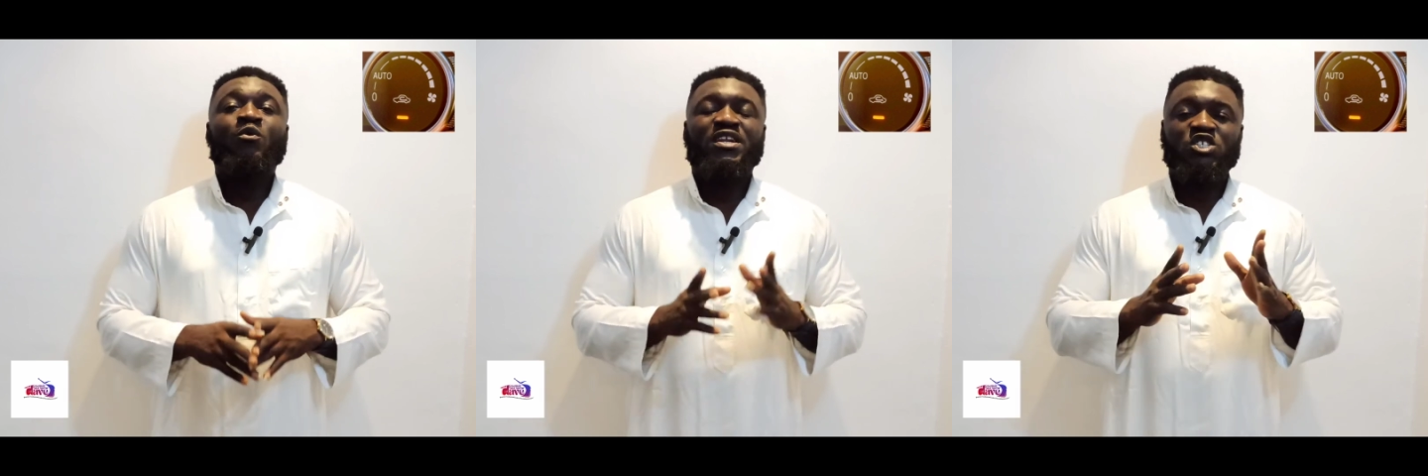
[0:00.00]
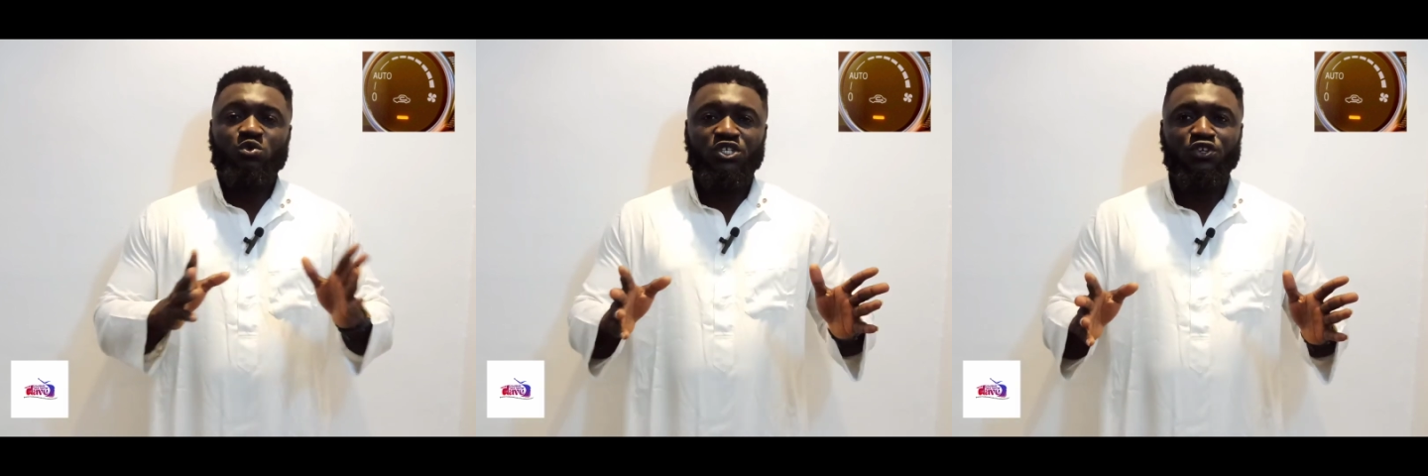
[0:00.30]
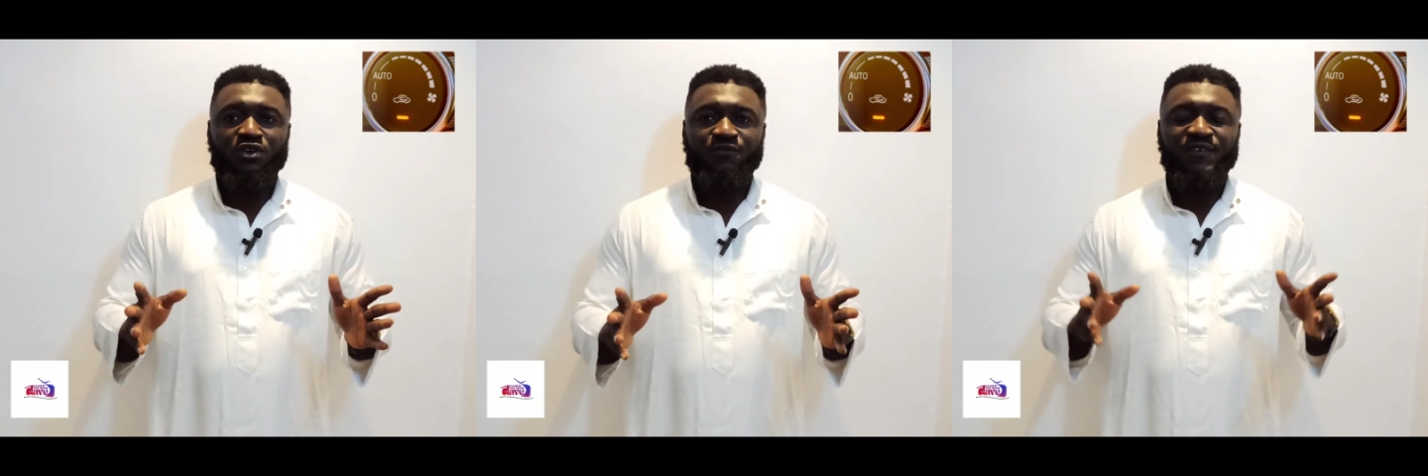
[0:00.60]
when it's
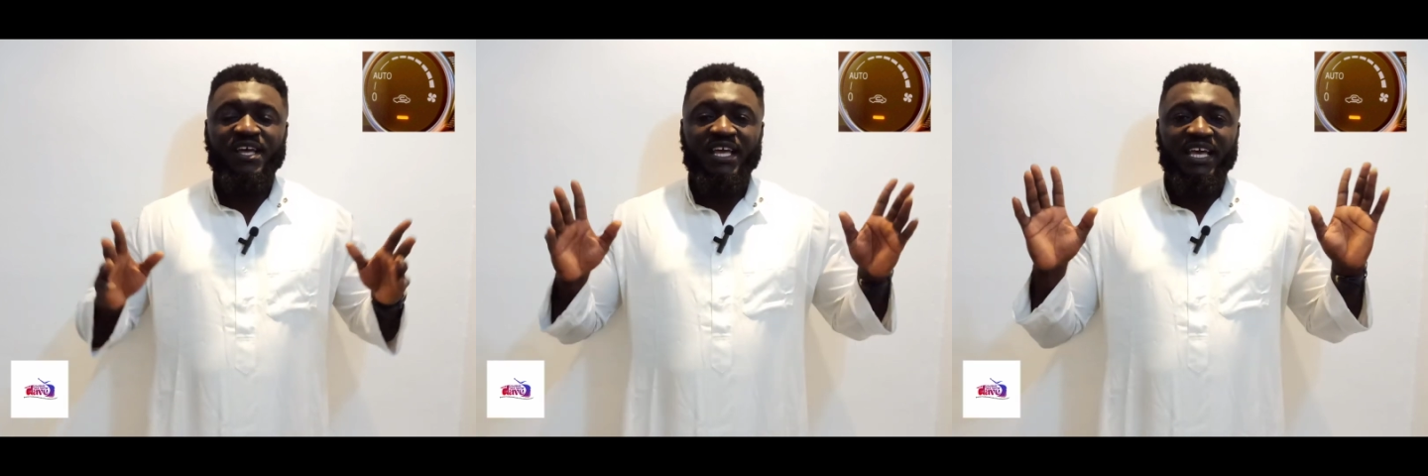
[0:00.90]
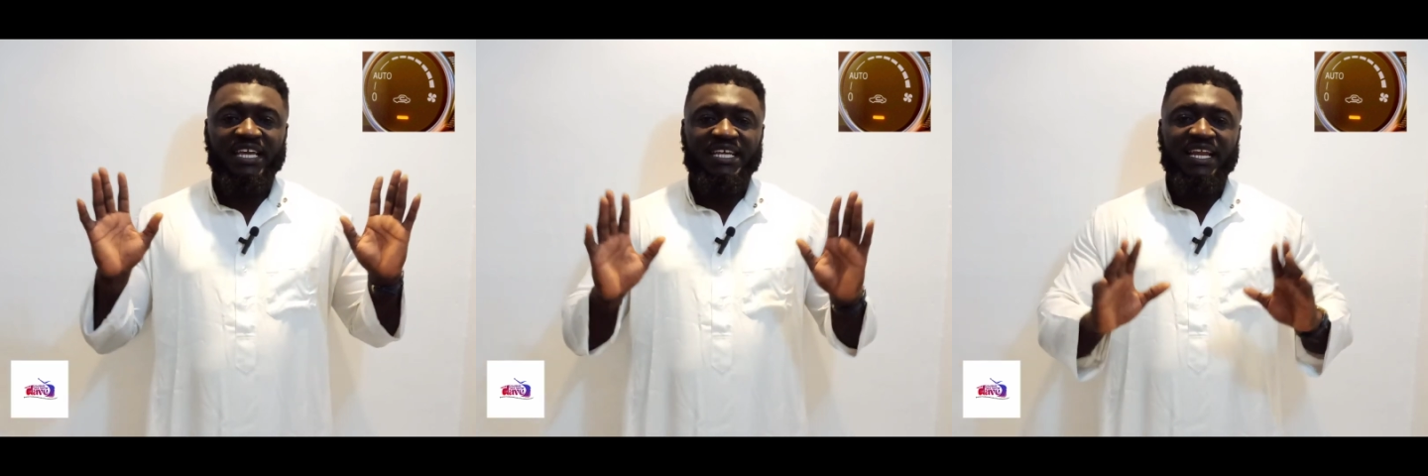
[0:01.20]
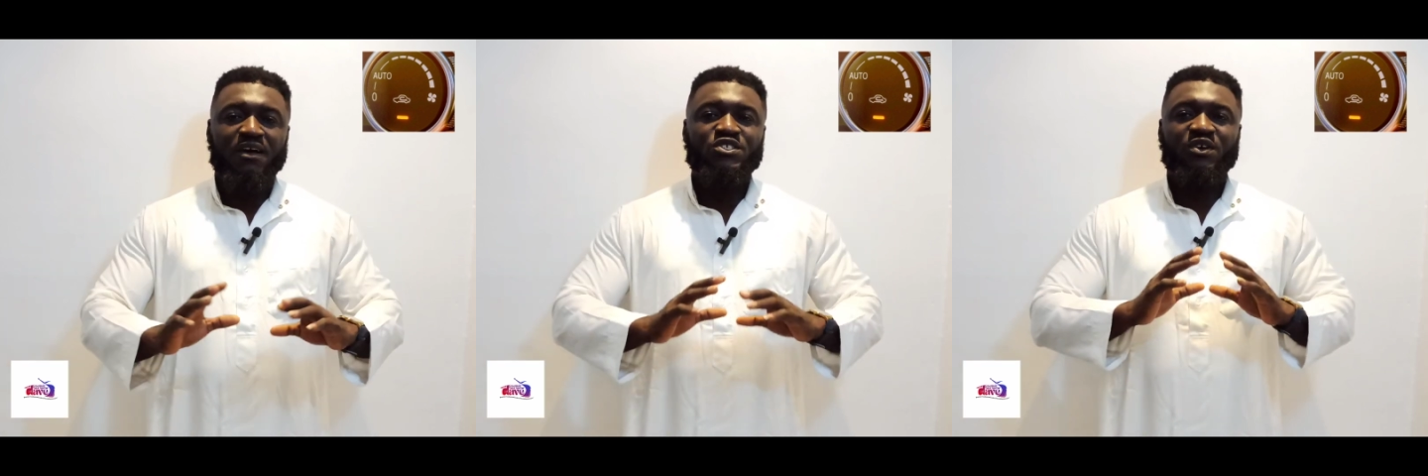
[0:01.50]
switched off, it
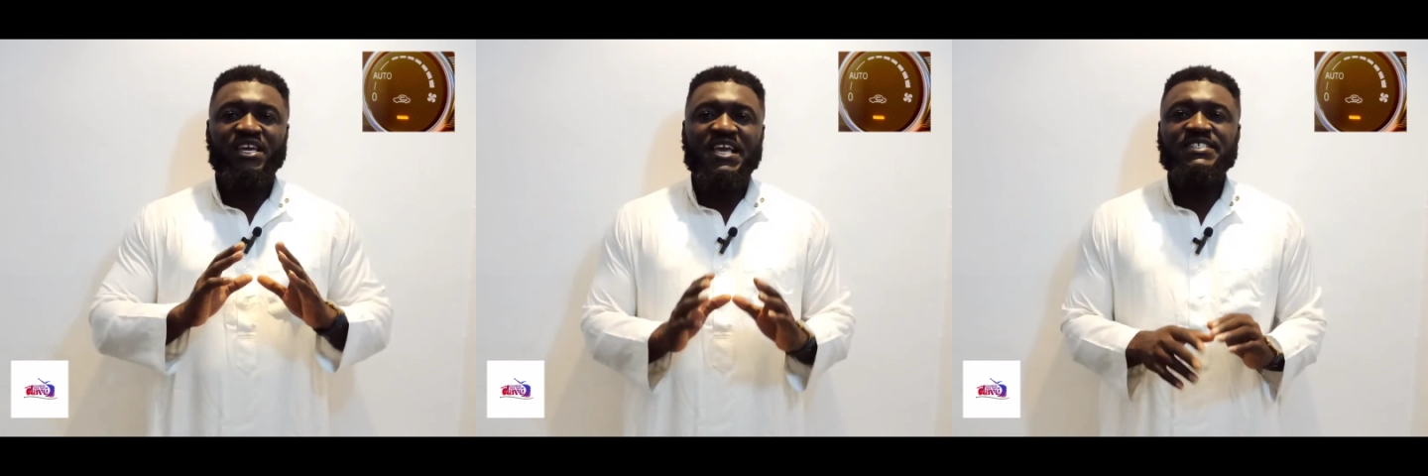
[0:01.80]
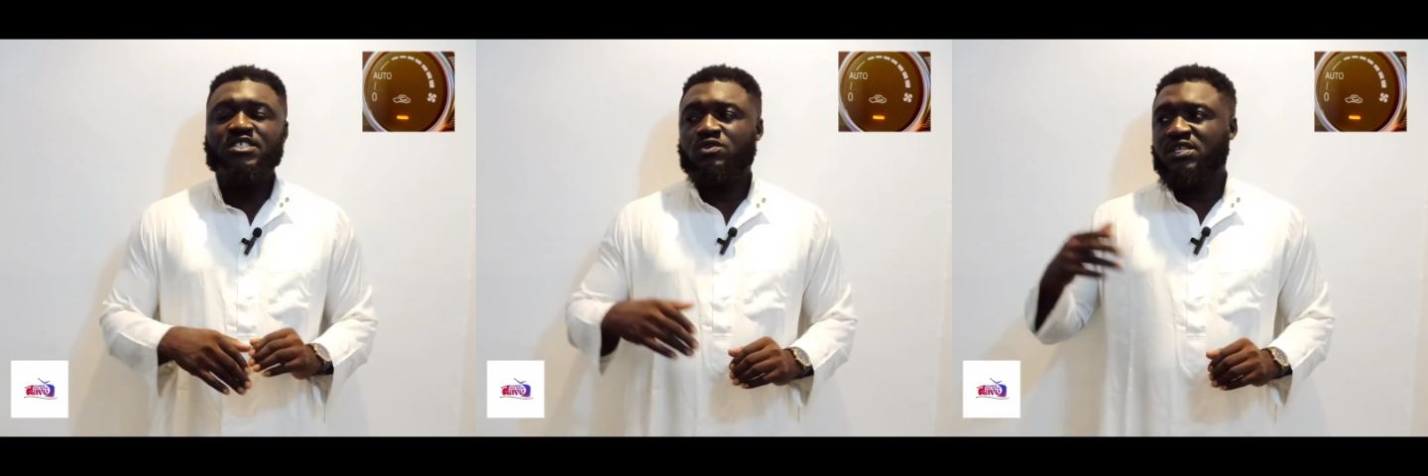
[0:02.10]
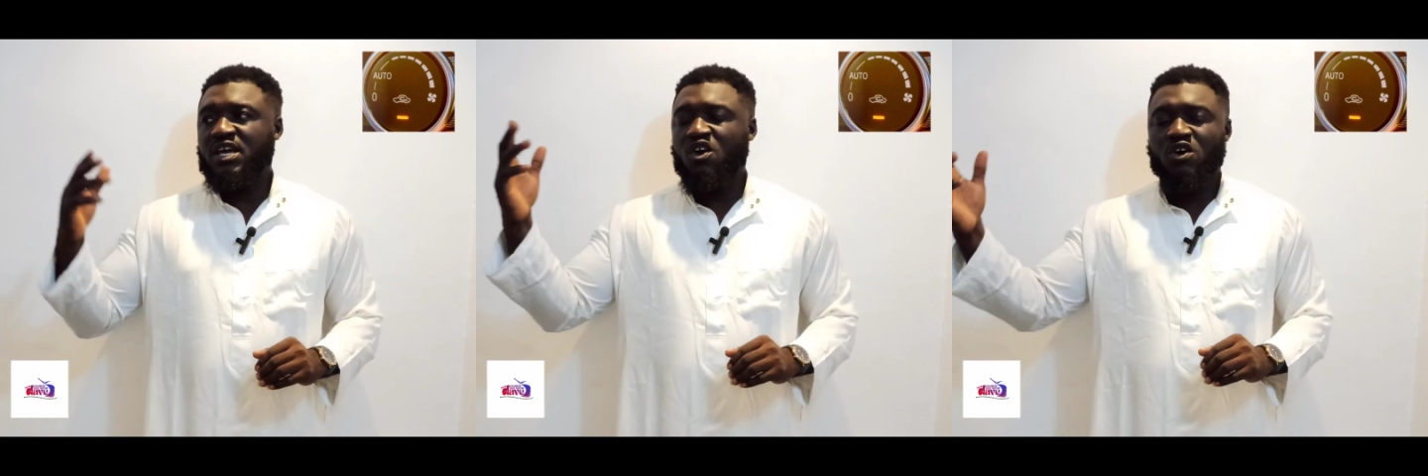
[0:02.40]
allows your AC
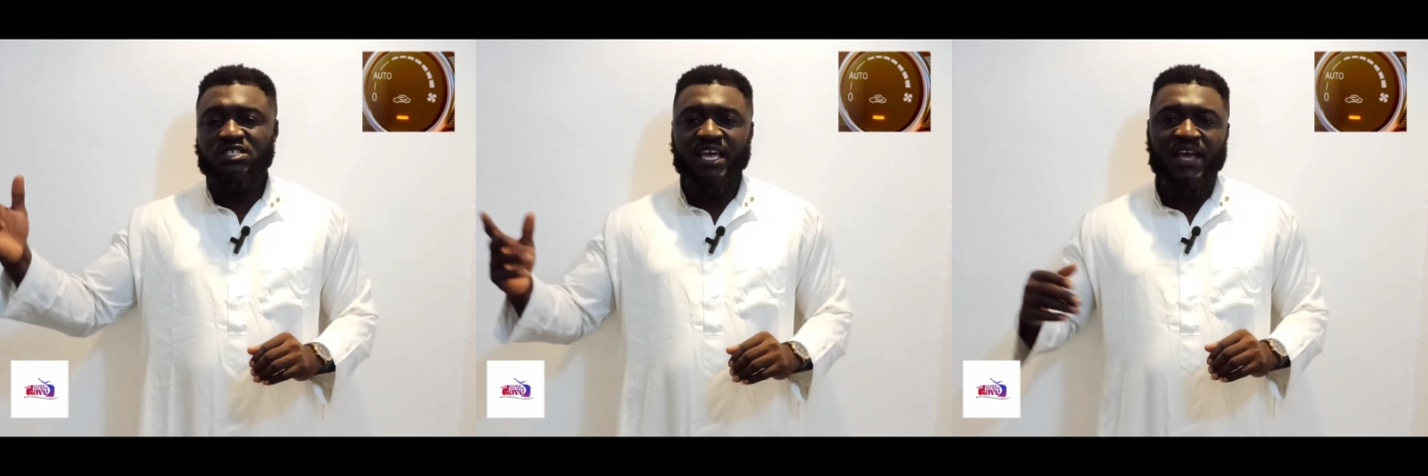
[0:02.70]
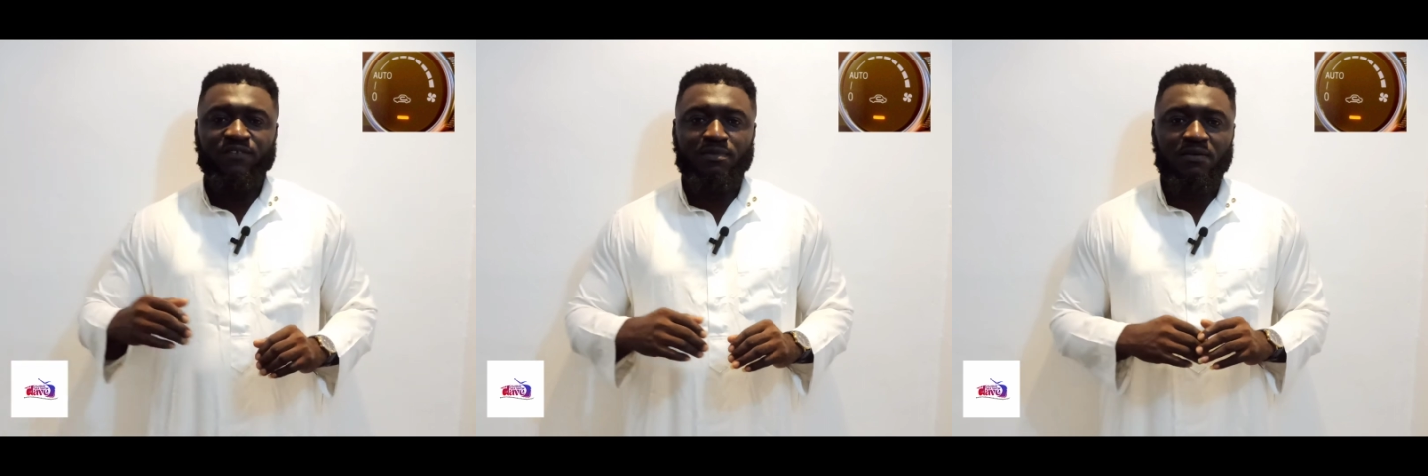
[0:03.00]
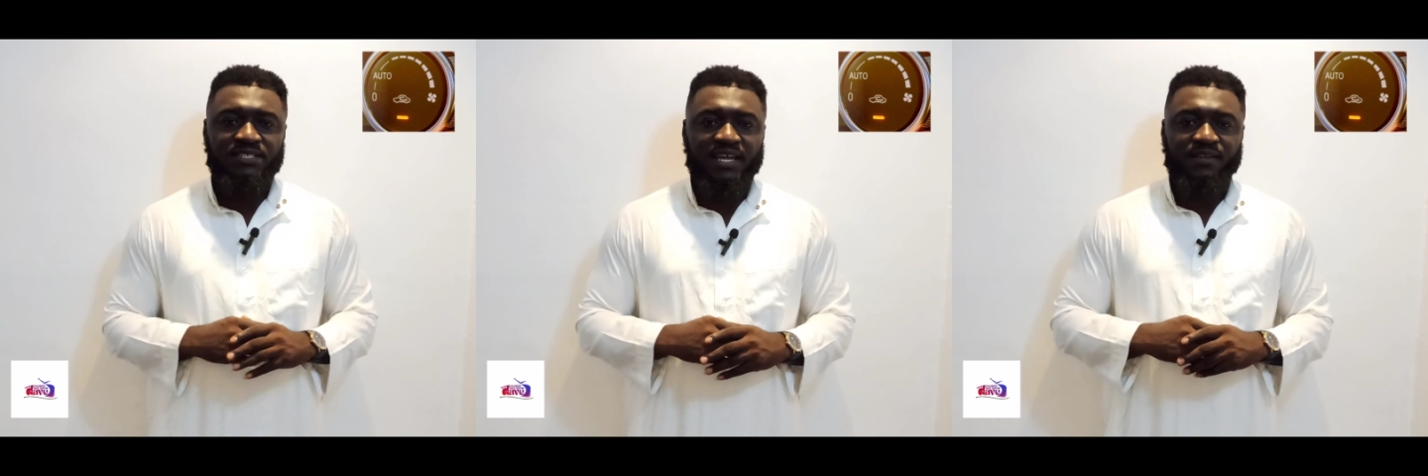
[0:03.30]
to take hot air from
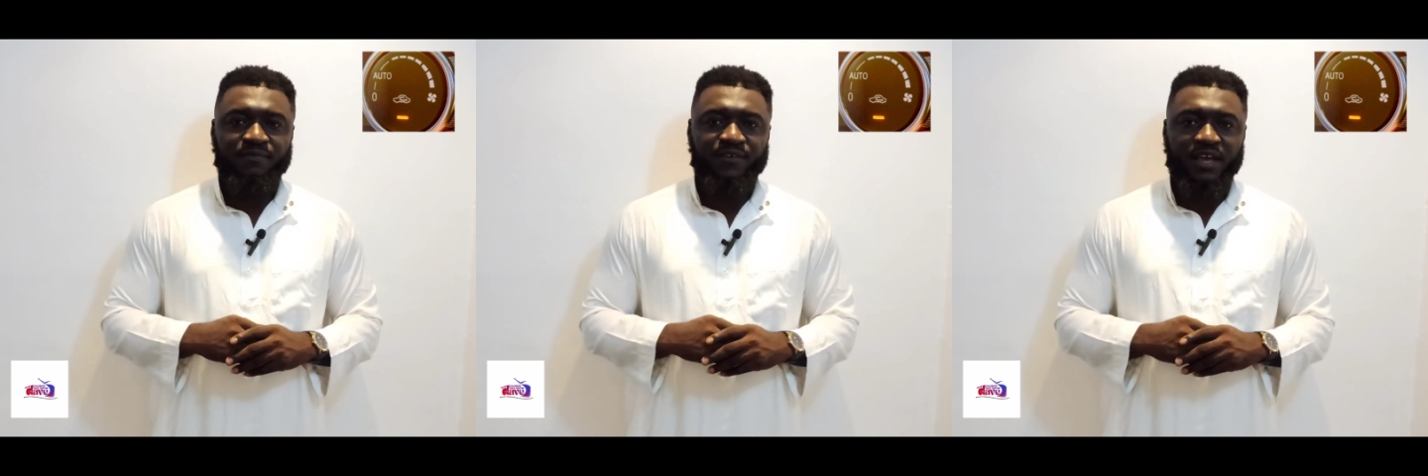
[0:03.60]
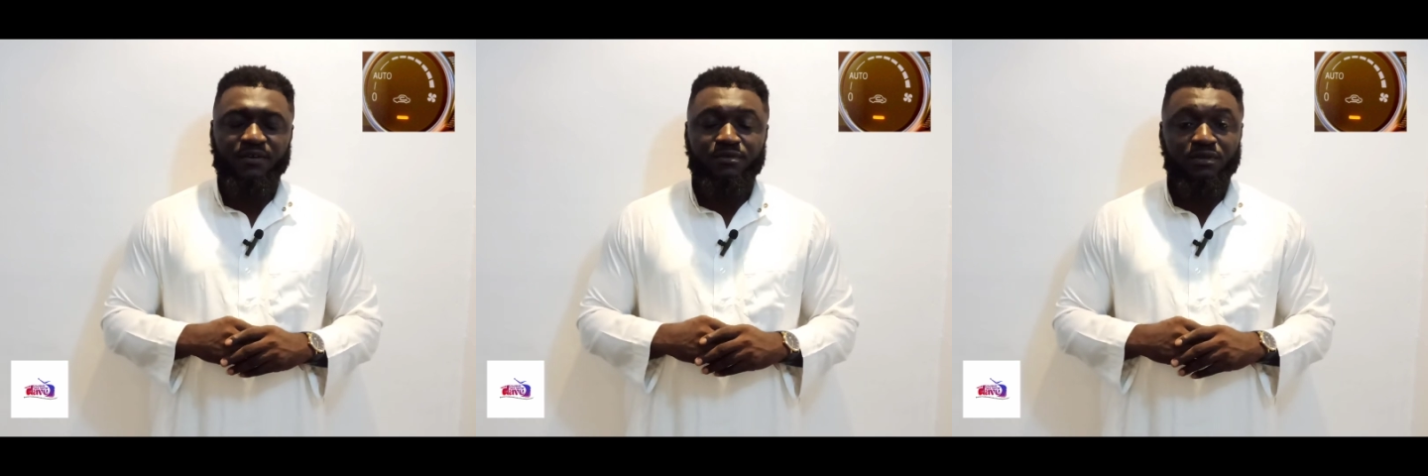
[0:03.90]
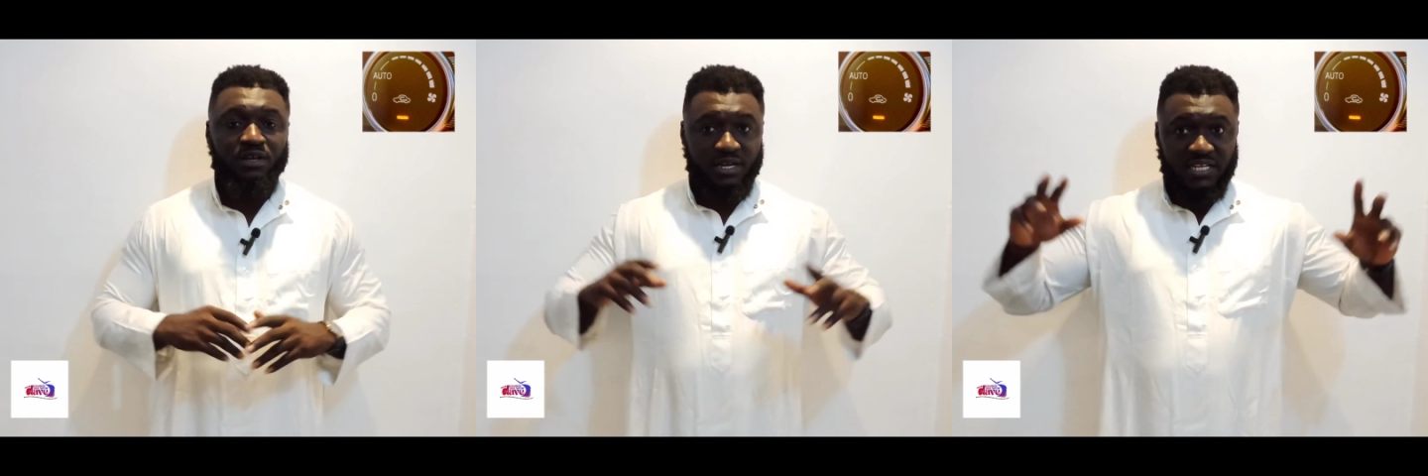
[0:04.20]
outside the vehicle,